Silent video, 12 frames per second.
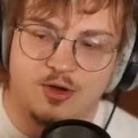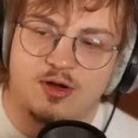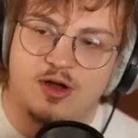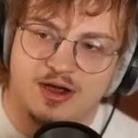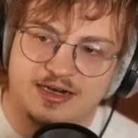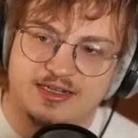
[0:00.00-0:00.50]

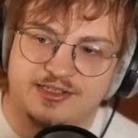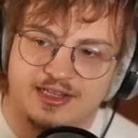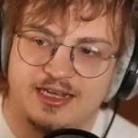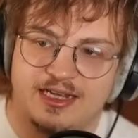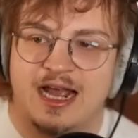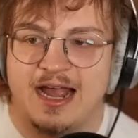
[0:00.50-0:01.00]

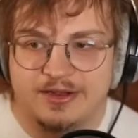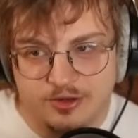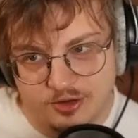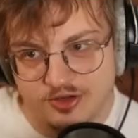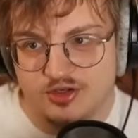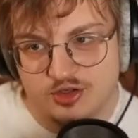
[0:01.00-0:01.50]
honestly, I
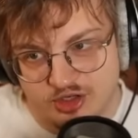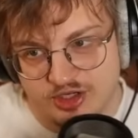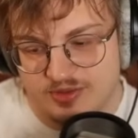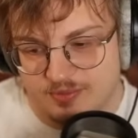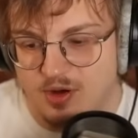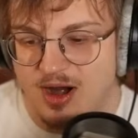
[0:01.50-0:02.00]
could
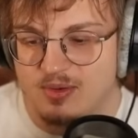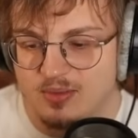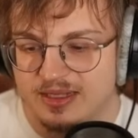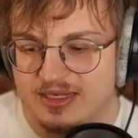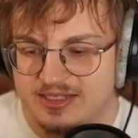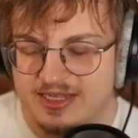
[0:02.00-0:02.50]
just
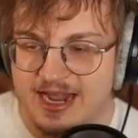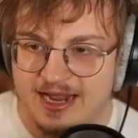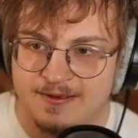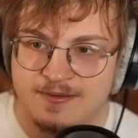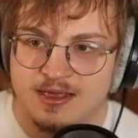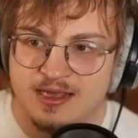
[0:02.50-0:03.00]
probably
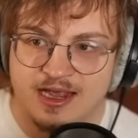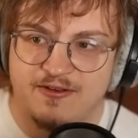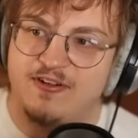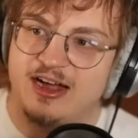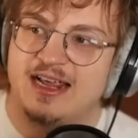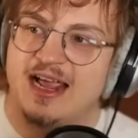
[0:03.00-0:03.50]
say, if
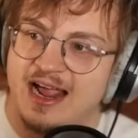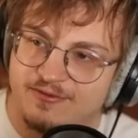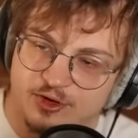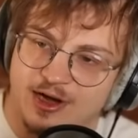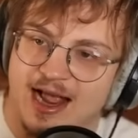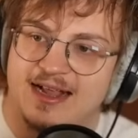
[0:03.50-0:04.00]
I
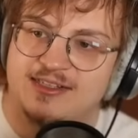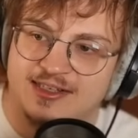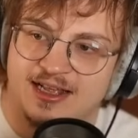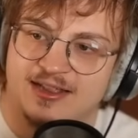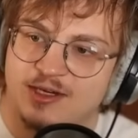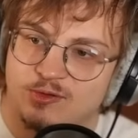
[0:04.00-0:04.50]
ever
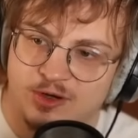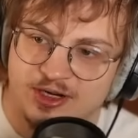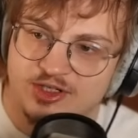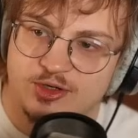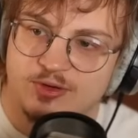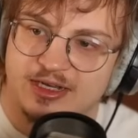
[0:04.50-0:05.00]
accidentally run
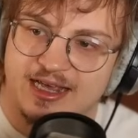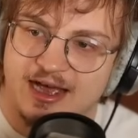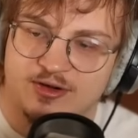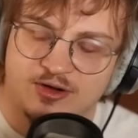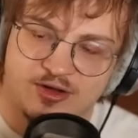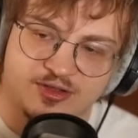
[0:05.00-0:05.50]
into an
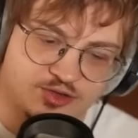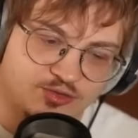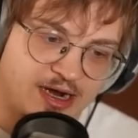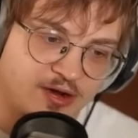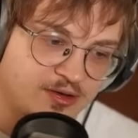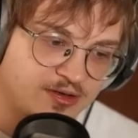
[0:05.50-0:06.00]
encounter on this
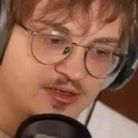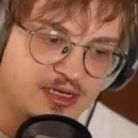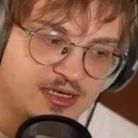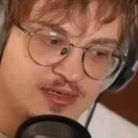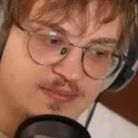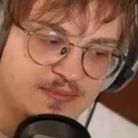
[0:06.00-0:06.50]
route,
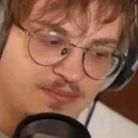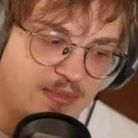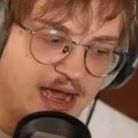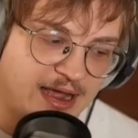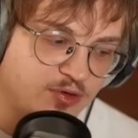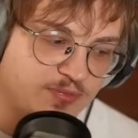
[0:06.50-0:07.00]

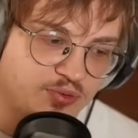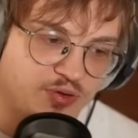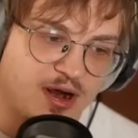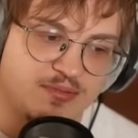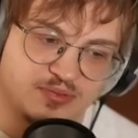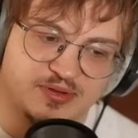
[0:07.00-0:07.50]
I would
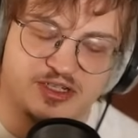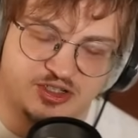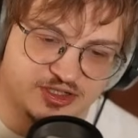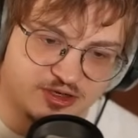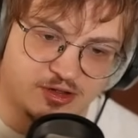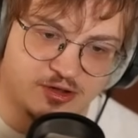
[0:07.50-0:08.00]
probably
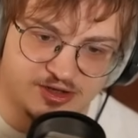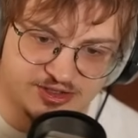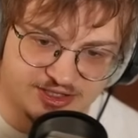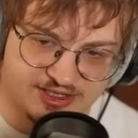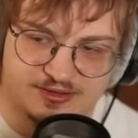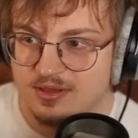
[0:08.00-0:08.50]
just clause
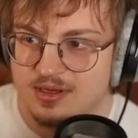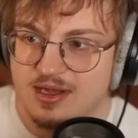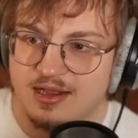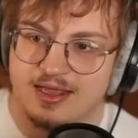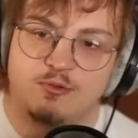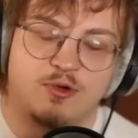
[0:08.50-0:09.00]
it.
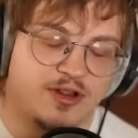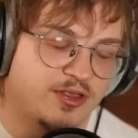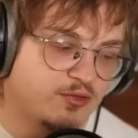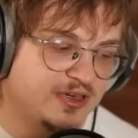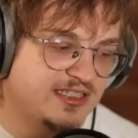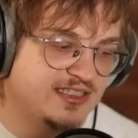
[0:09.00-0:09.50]
Like, one of
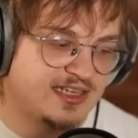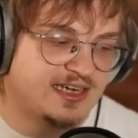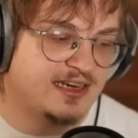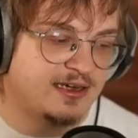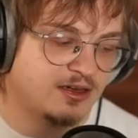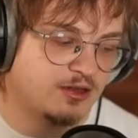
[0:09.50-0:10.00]
the reasons I
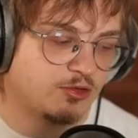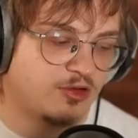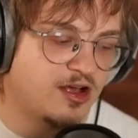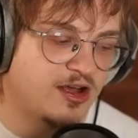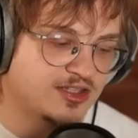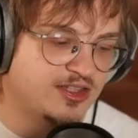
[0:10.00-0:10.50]
didn't
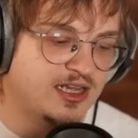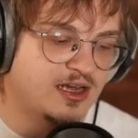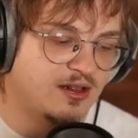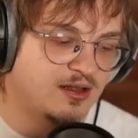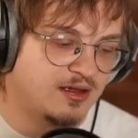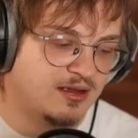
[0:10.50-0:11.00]
clause the
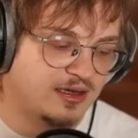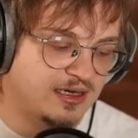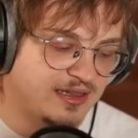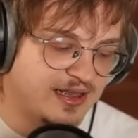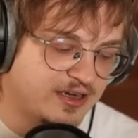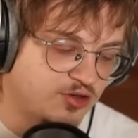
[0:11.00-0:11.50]
uh,
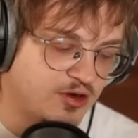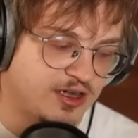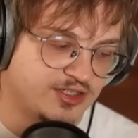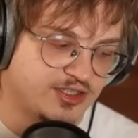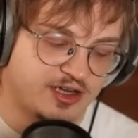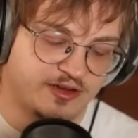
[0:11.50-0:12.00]
Electros
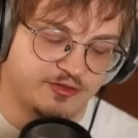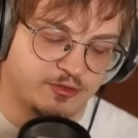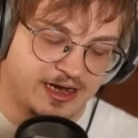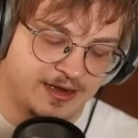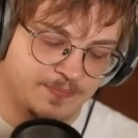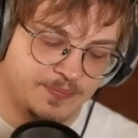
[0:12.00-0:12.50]
stuff,
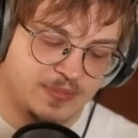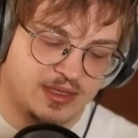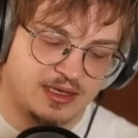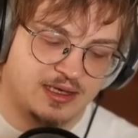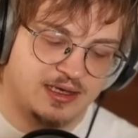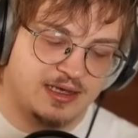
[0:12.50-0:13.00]
right,
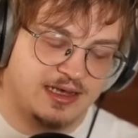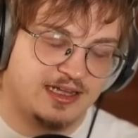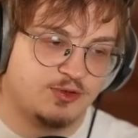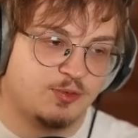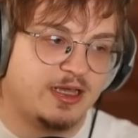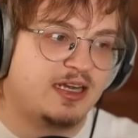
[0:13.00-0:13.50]

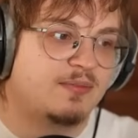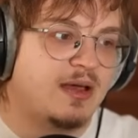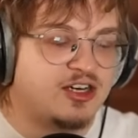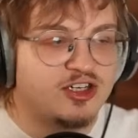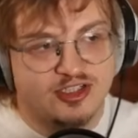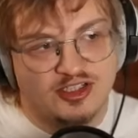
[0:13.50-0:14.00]
is we can
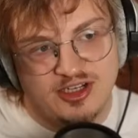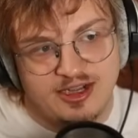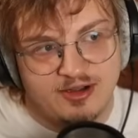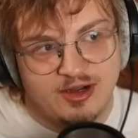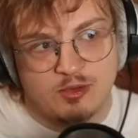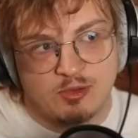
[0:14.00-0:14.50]
imagine a
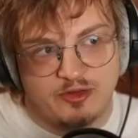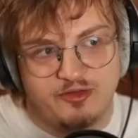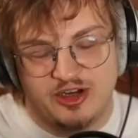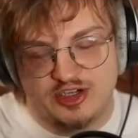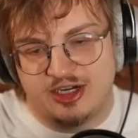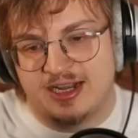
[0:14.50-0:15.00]
scenario where
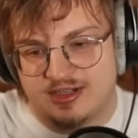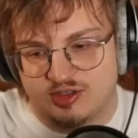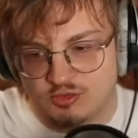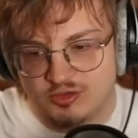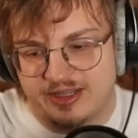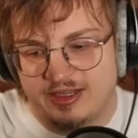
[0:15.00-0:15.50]
fishing has a
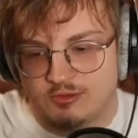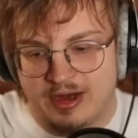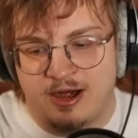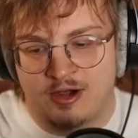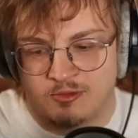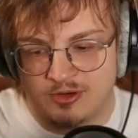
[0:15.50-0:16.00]
really
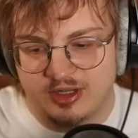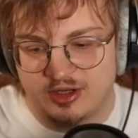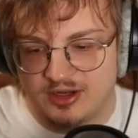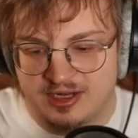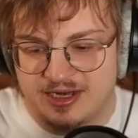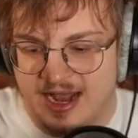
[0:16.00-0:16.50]
rare, really
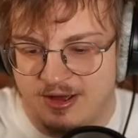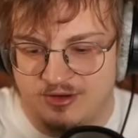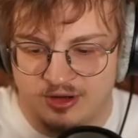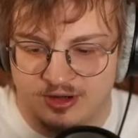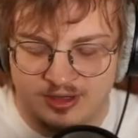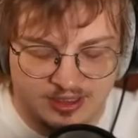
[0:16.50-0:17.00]
good encounter,